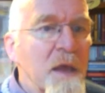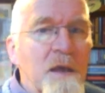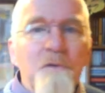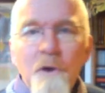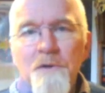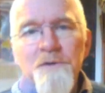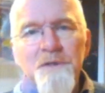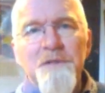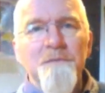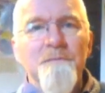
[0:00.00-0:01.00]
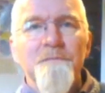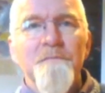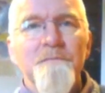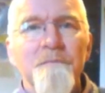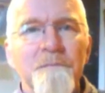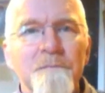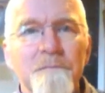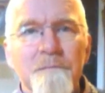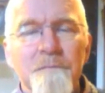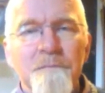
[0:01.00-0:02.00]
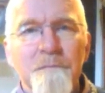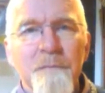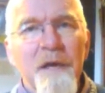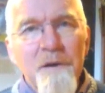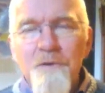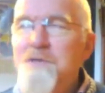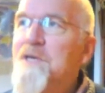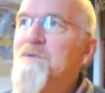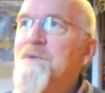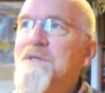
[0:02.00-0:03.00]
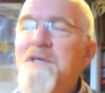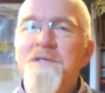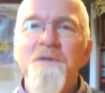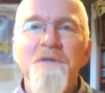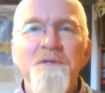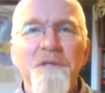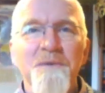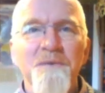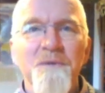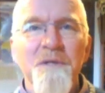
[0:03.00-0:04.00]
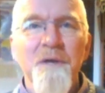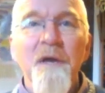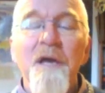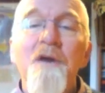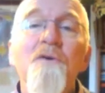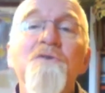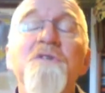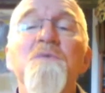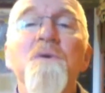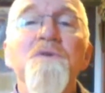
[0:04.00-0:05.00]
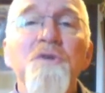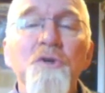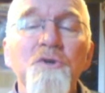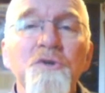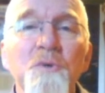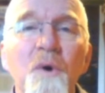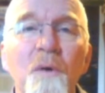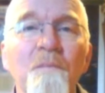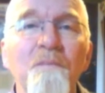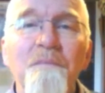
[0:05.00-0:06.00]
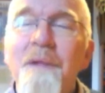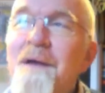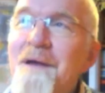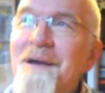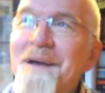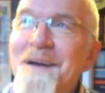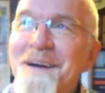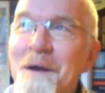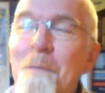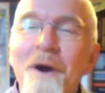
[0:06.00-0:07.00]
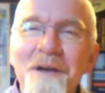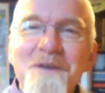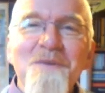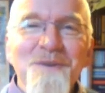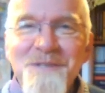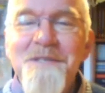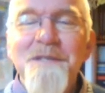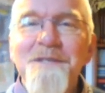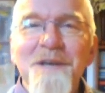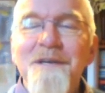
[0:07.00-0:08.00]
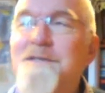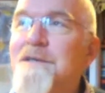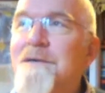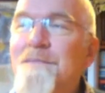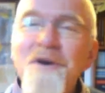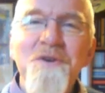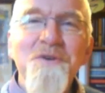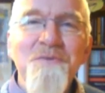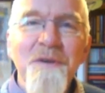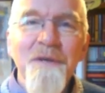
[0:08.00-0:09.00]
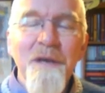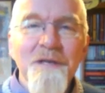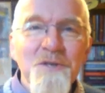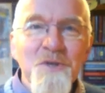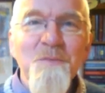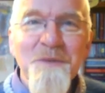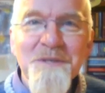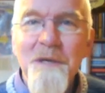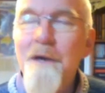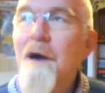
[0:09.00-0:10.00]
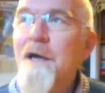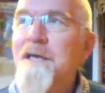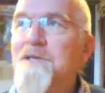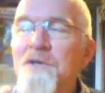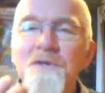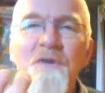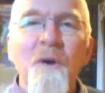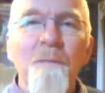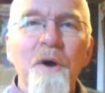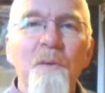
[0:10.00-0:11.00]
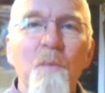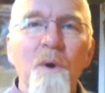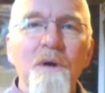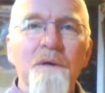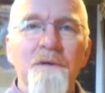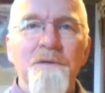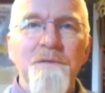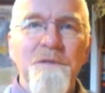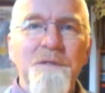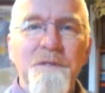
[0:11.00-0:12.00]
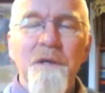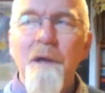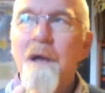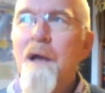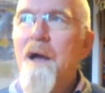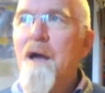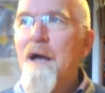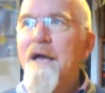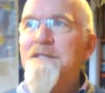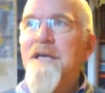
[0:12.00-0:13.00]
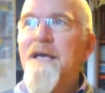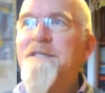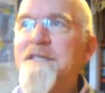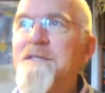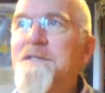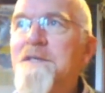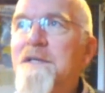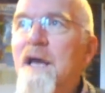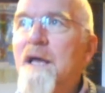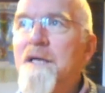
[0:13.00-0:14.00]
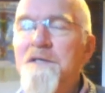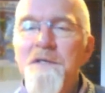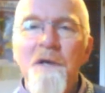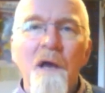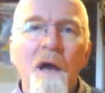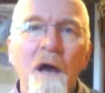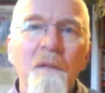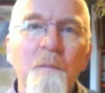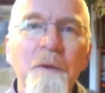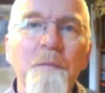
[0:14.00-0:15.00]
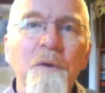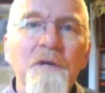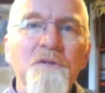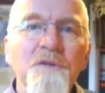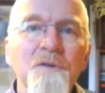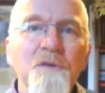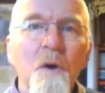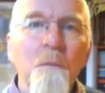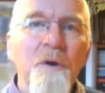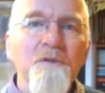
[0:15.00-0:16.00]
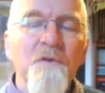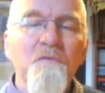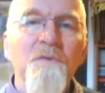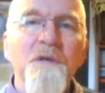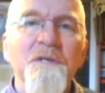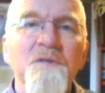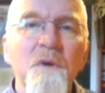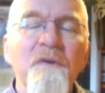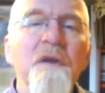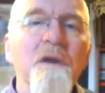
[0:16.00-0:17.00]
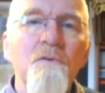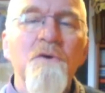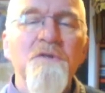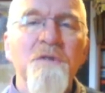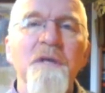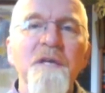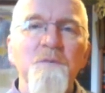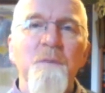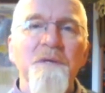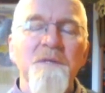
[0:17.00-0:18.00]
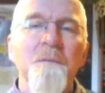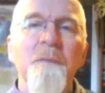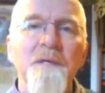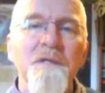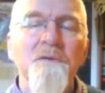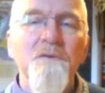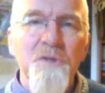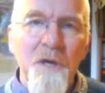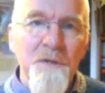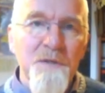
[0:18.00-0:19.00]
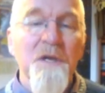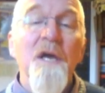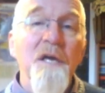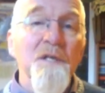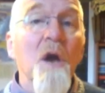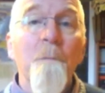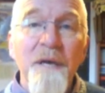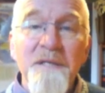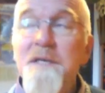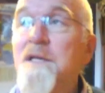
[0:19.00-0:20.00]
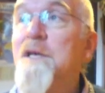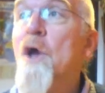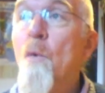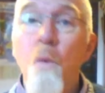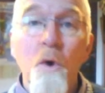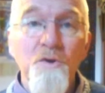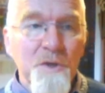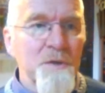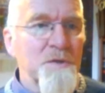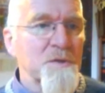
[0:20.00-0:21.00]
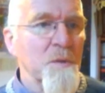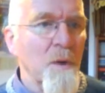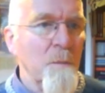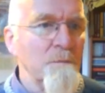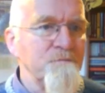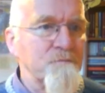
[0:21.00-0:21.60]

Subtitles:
Eros does what it says on the tin also. Eros is what turns you on. My Eros is conjunct Mercury in Jupiter. I get turned on by words and intellect. Other people get turned on by different things. Wherever Eros and the aspects it makes in your chart is basically what turns you on.